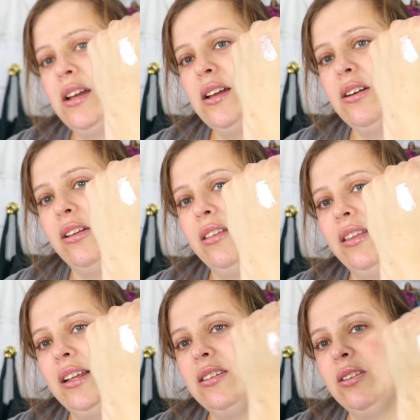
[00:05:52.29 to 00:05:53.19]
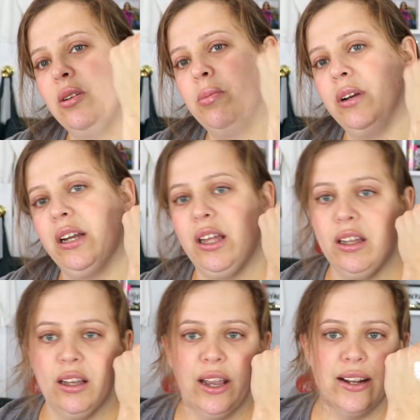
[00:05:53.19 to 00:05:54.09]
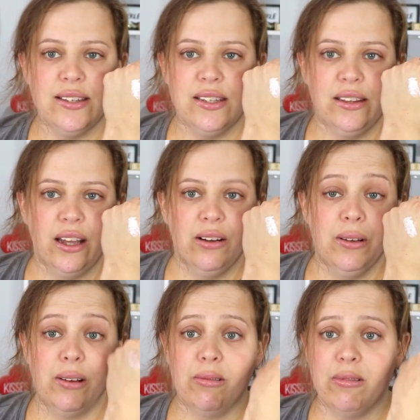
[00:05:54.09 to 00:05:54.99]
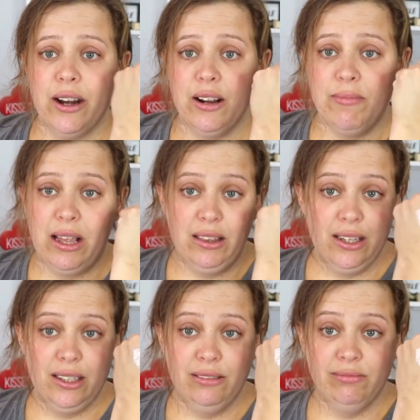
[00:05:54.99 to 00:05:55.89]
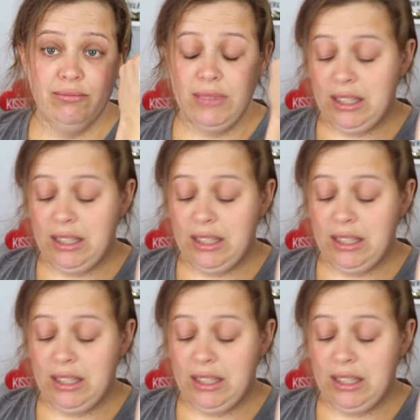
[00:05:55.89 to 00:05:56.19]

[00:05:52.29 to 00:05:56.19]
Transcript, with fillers: Oh, that's so pretty. I can see that going right on my lid.